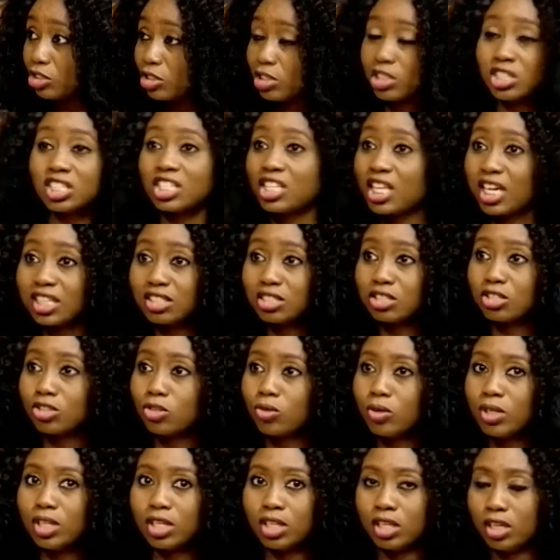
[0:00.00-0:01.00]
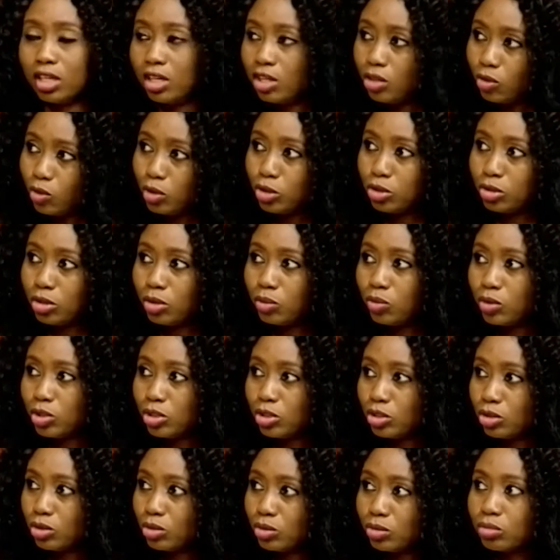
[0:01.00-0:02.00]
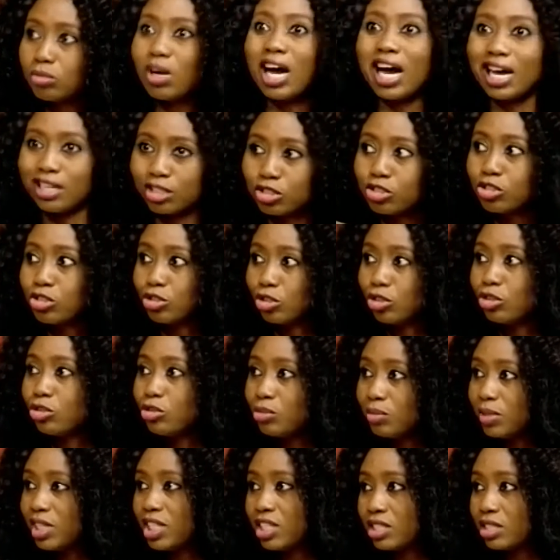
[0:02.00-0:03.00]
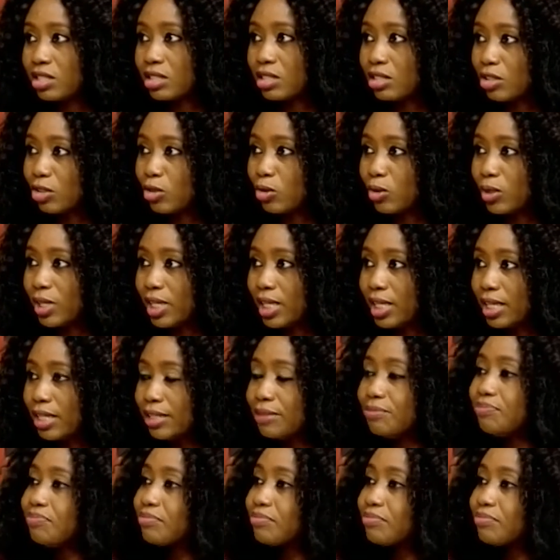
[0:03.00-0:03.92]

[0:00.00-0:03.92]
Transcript: you and say, that's the queen. Which one would you assume is the queen?